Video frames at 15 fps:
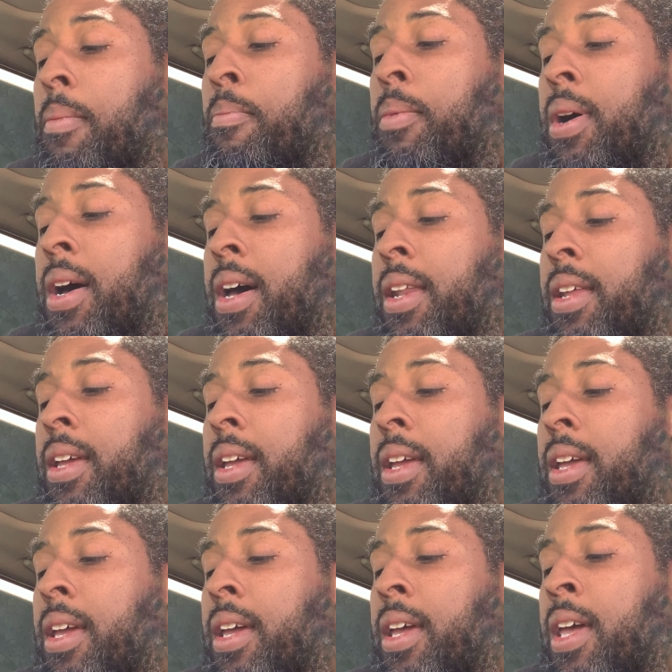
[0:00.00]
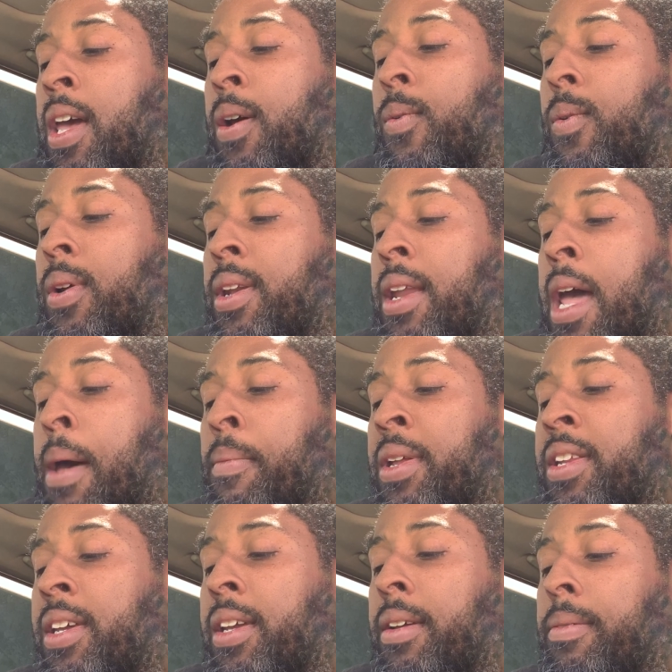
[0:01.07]
But
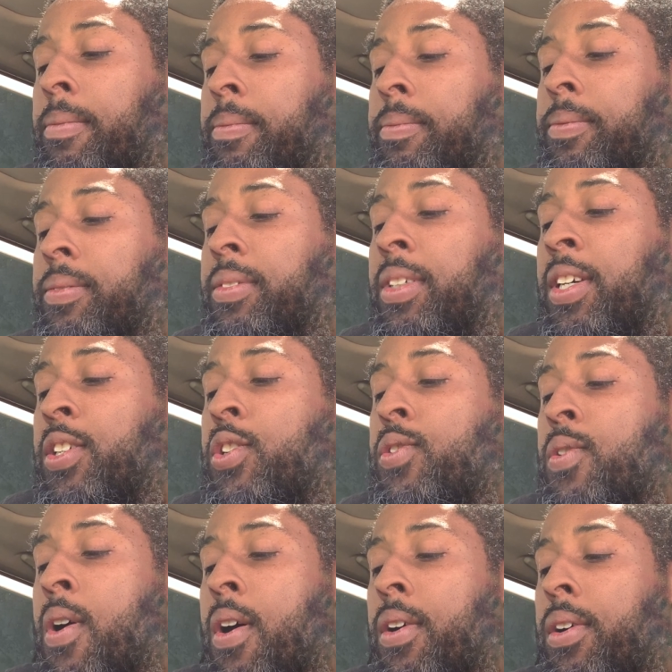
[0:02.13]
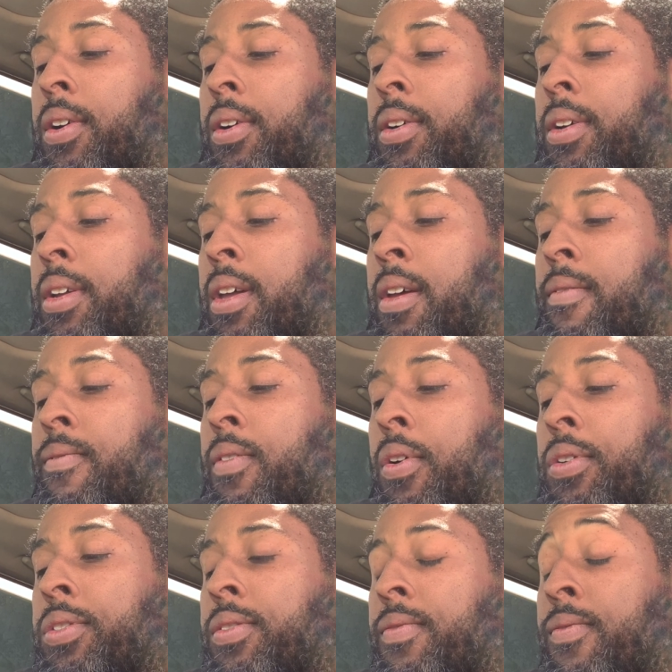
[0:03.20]
equanimity is stronger and
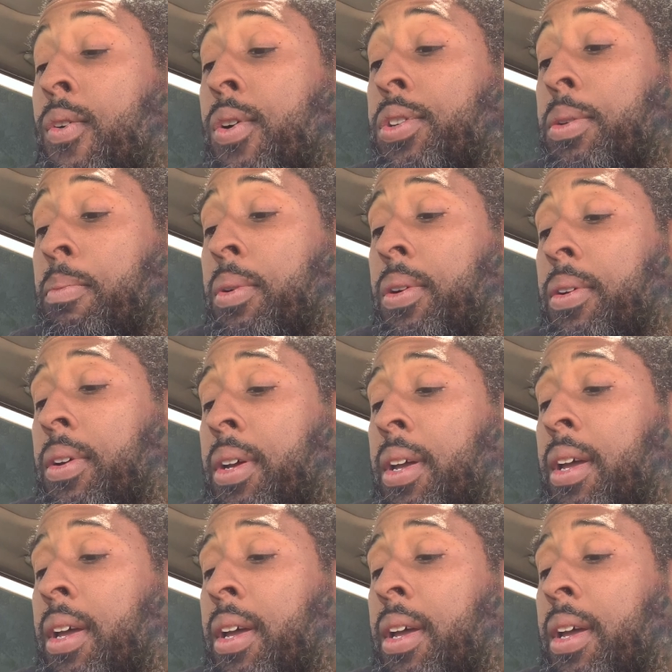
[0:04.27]
first forcible